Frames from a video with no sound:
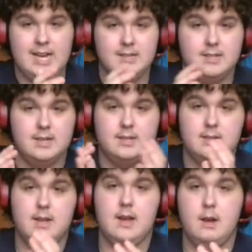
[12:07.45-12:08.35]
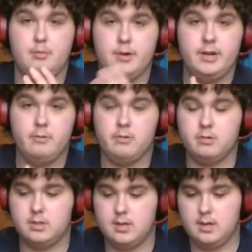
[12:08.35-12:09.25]
and the
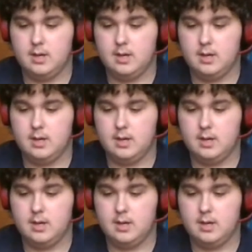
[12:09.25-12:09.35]
prequels,